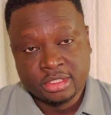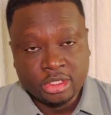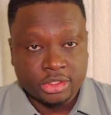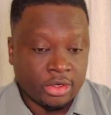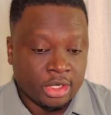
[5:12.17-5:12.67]

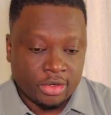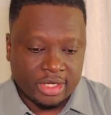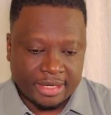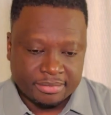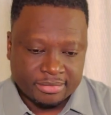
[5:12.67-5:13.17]
So
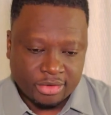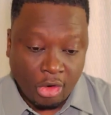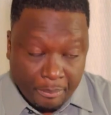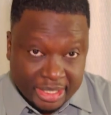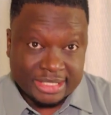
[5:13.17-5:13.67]
what I'm
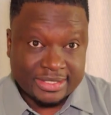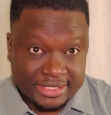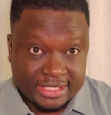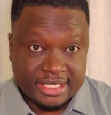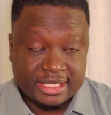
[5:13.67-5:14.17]
hoping to
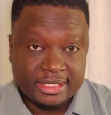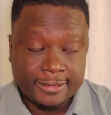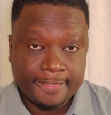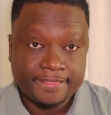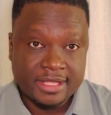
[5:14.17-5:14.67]
see
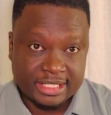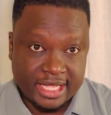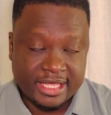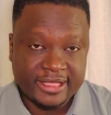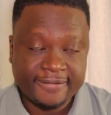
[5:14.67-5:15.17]

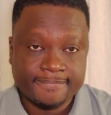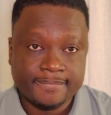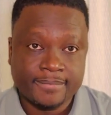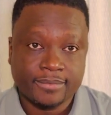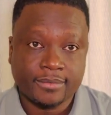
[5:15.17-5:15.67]
today
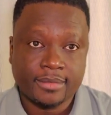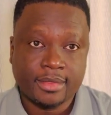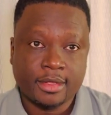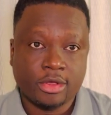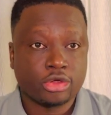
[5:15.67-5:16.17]

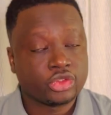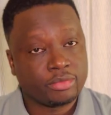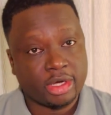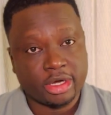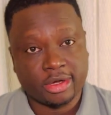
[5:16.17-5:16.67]
or
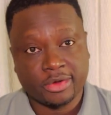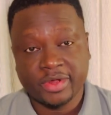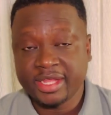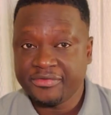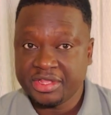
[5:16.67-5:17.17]
tomorrow,
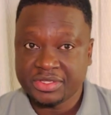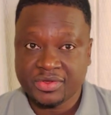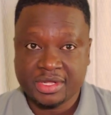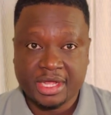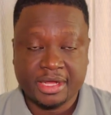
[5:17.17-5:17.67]
whenever it's
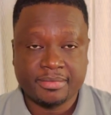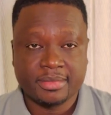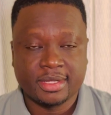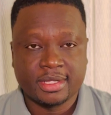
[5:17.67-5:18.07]
going to come,